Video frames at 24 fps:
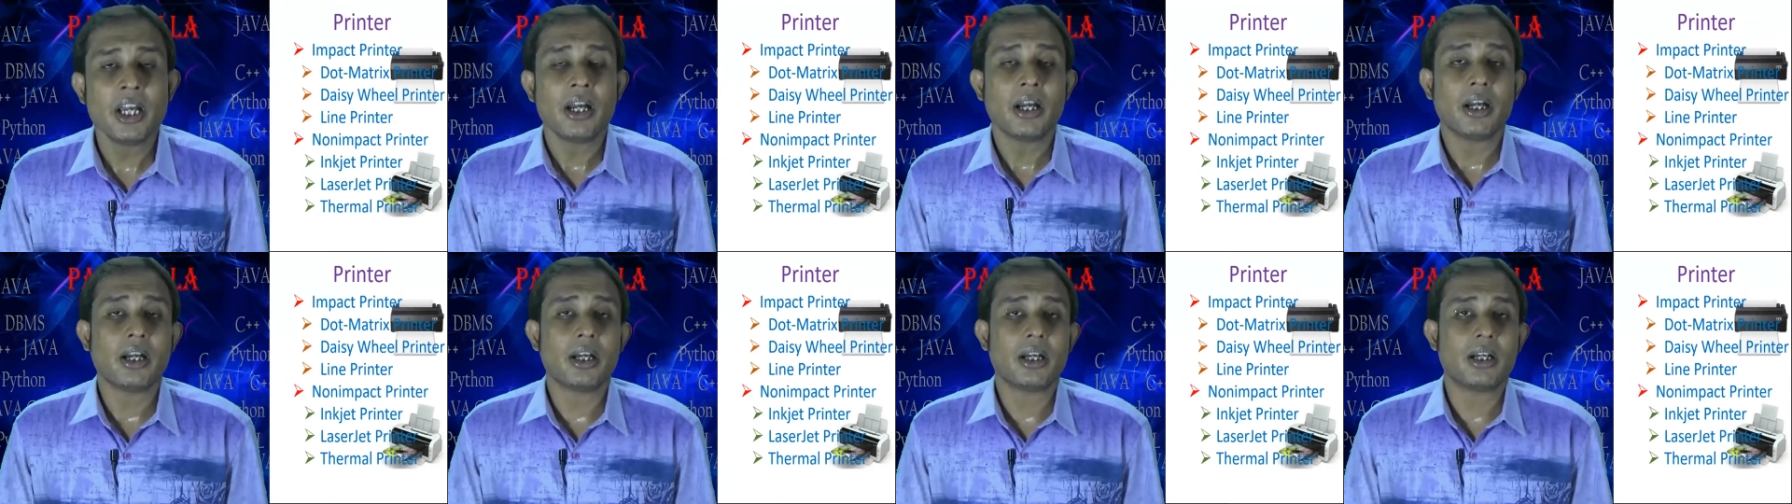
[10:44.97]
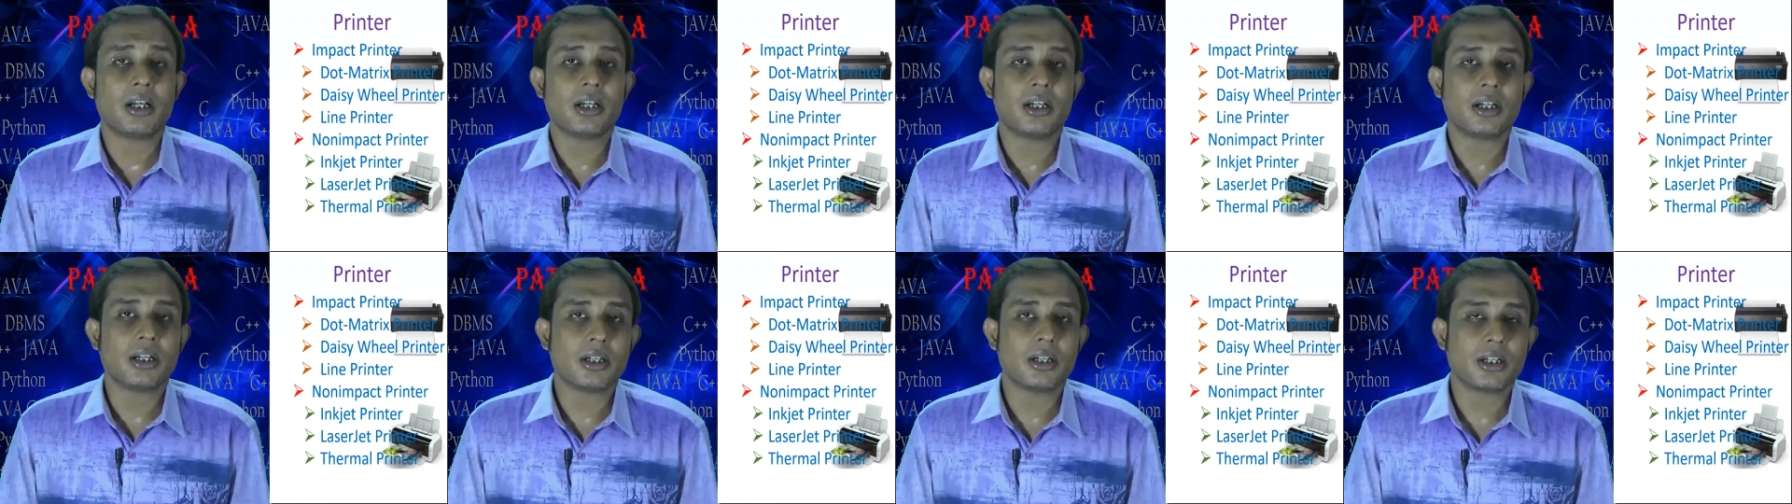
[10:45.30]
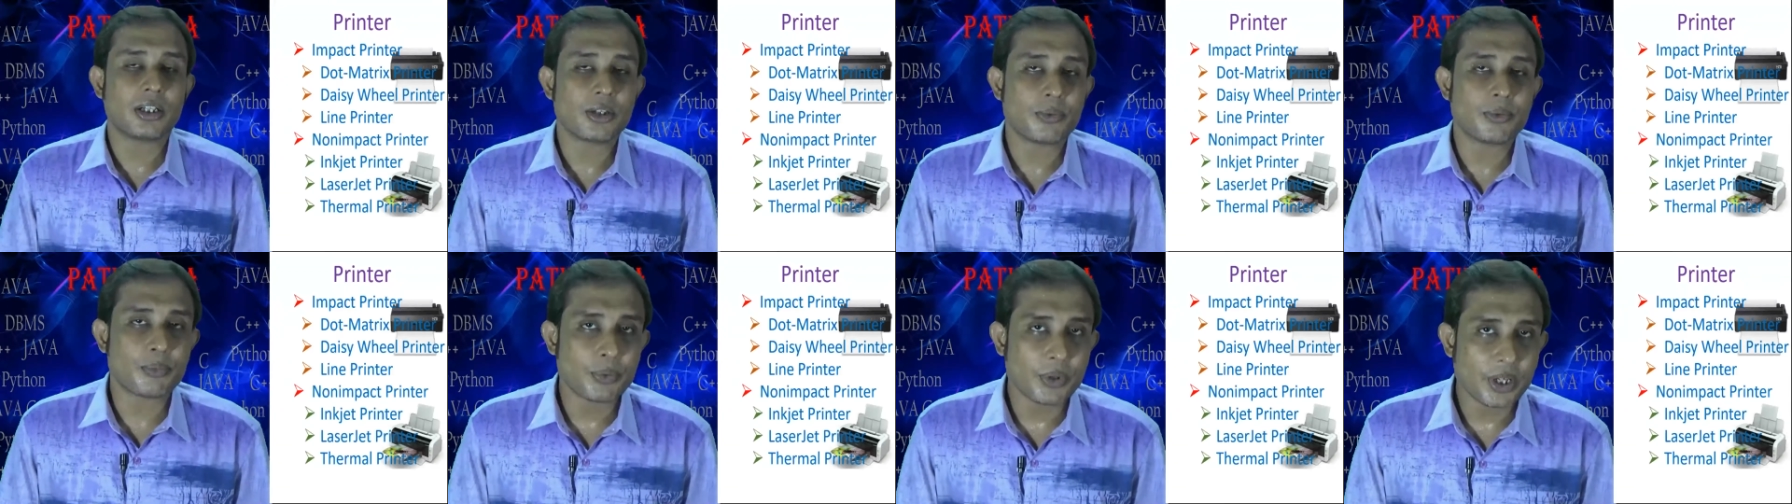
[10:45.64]

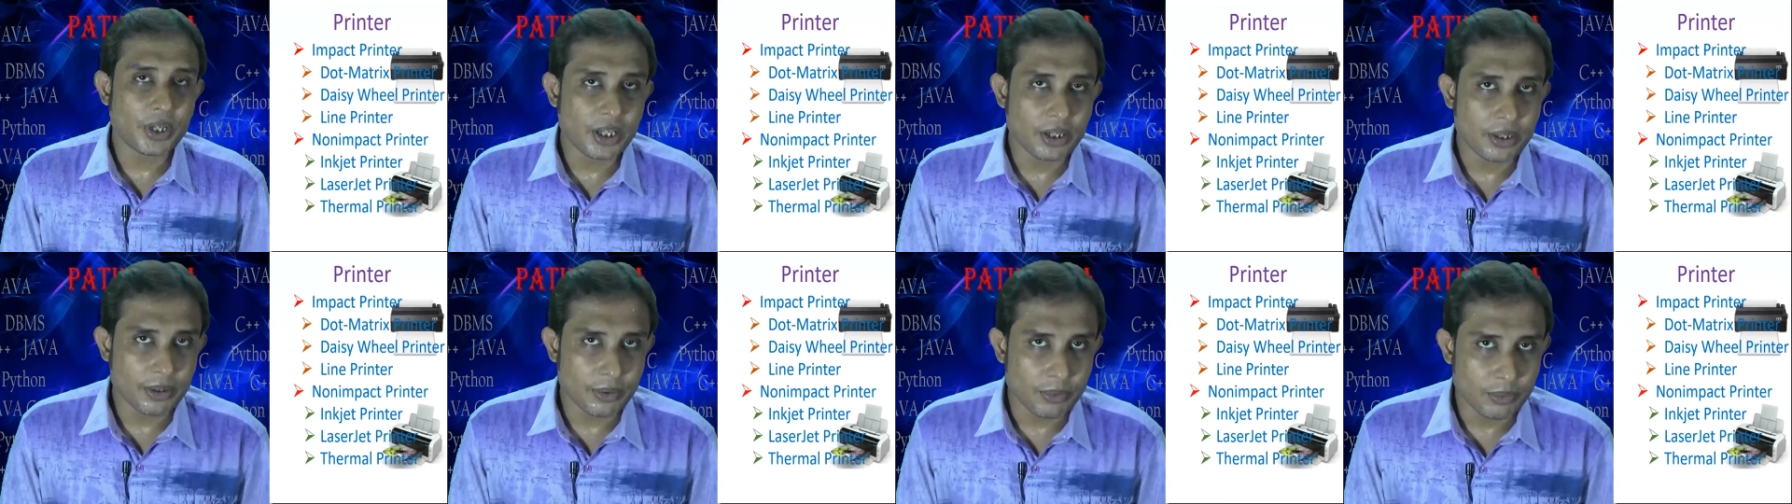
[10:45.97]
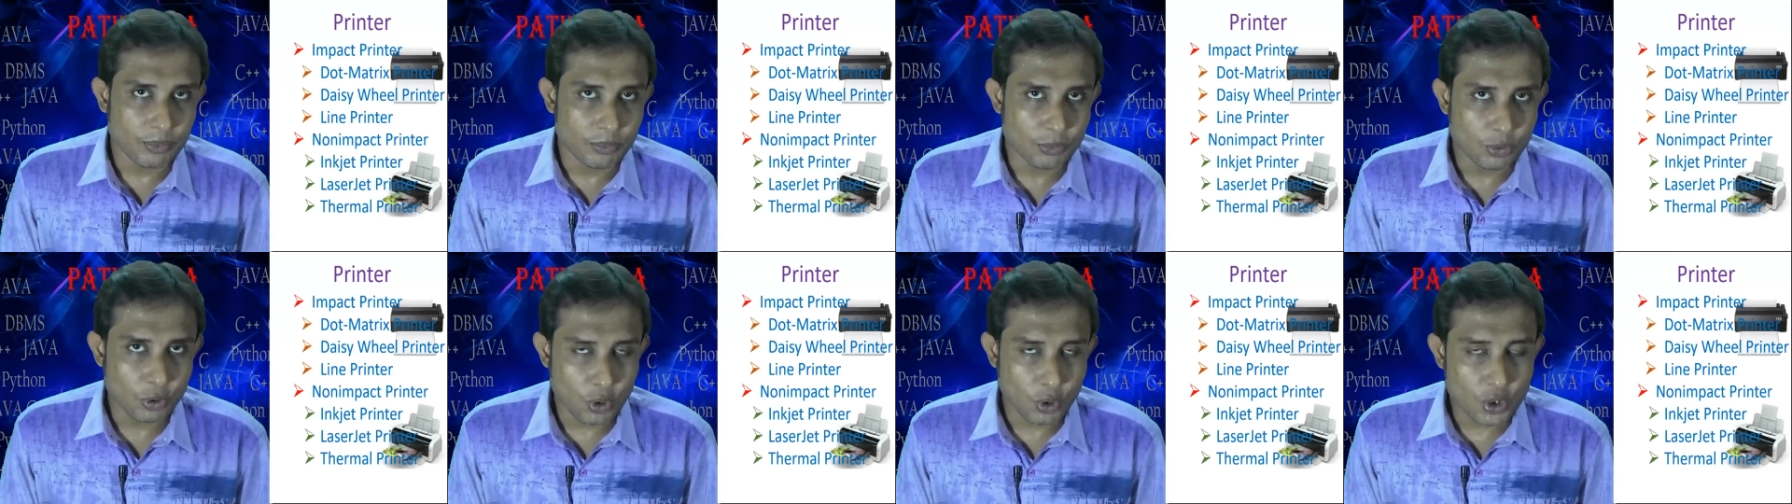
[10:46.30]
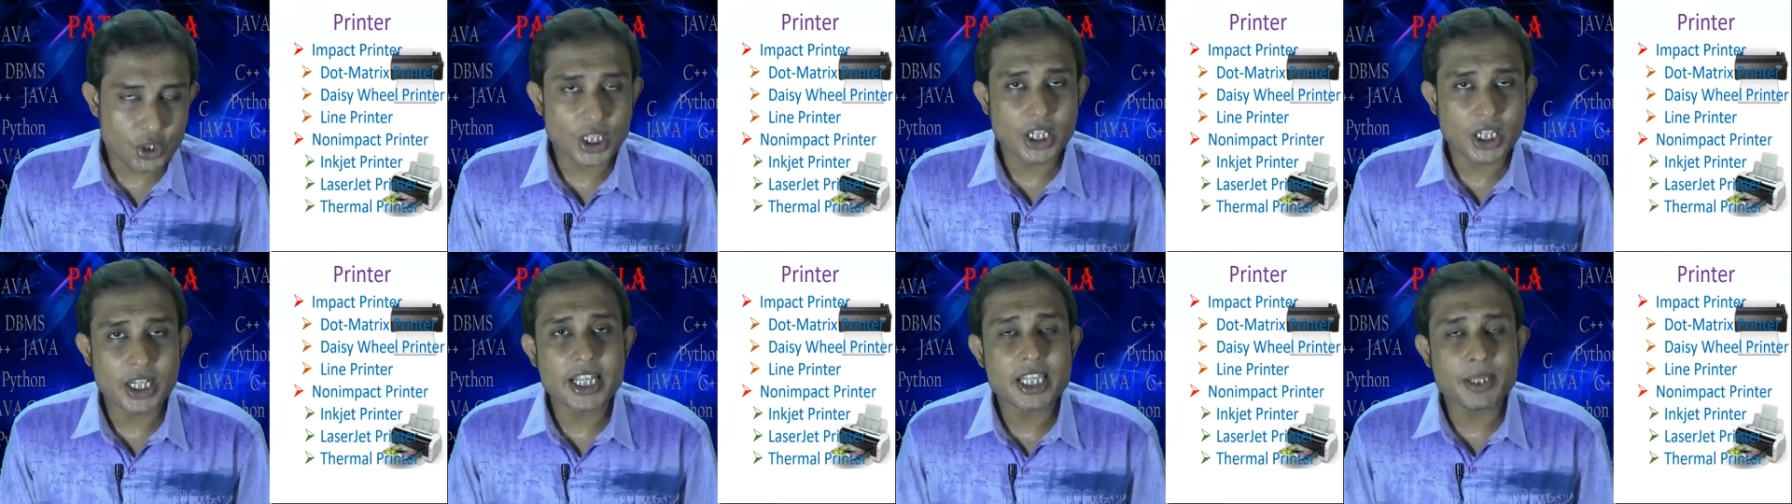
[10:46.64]

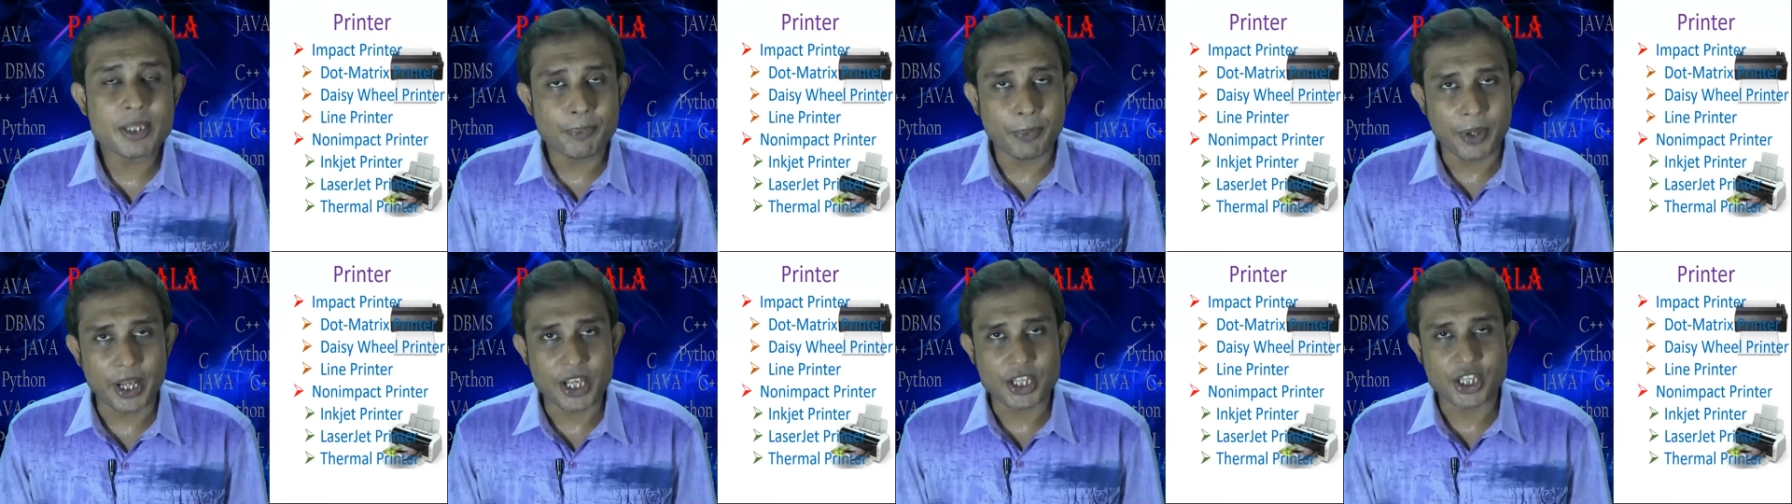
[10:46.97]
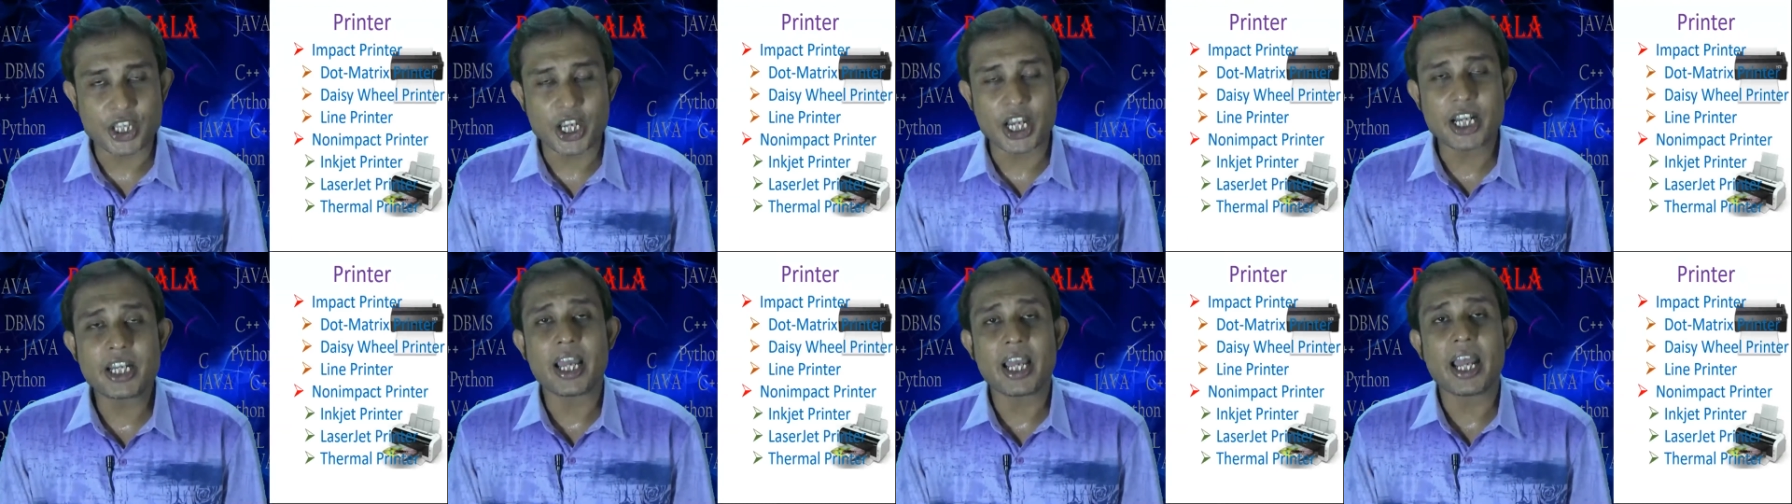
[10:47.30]
nozzle is present,